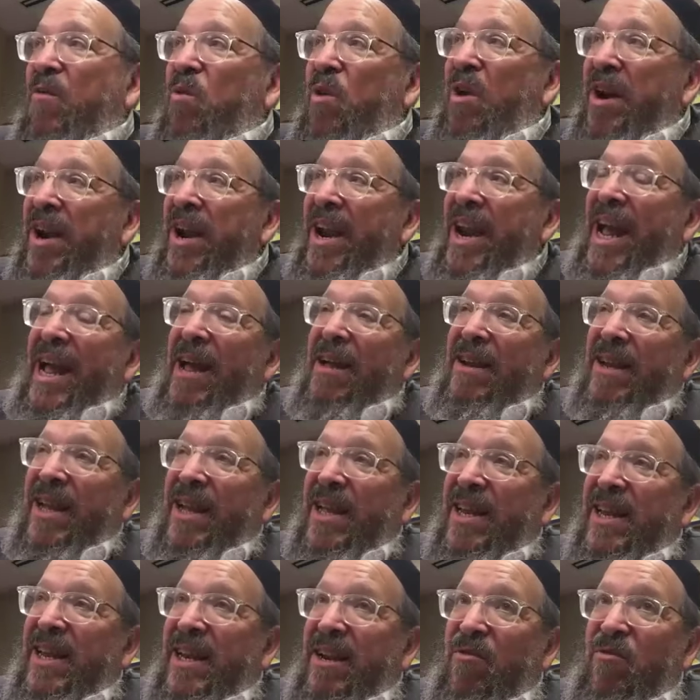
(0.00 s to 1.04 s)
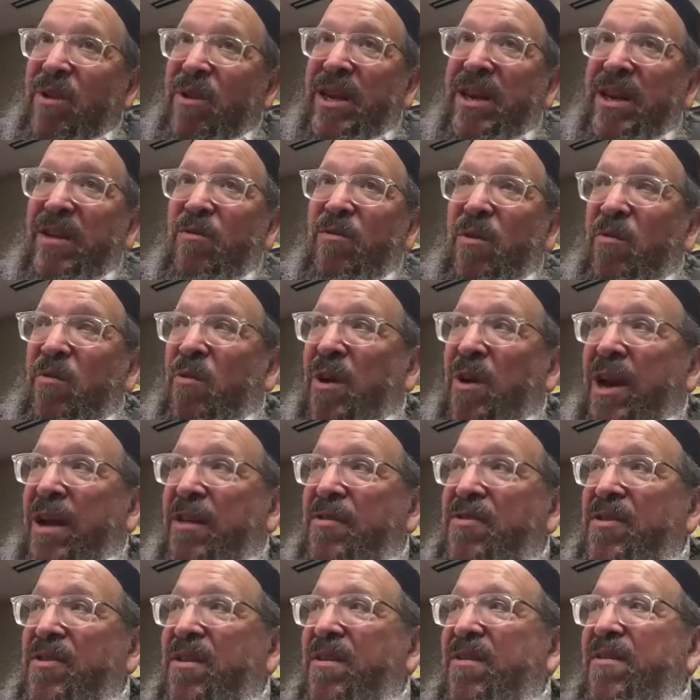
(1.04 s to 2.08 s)
We're not getting greedy when we're
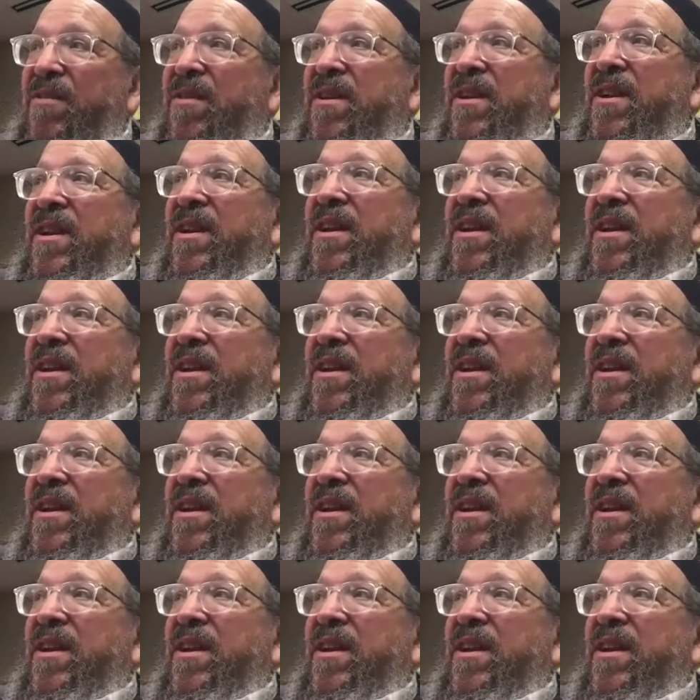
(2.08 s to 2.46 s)
out there.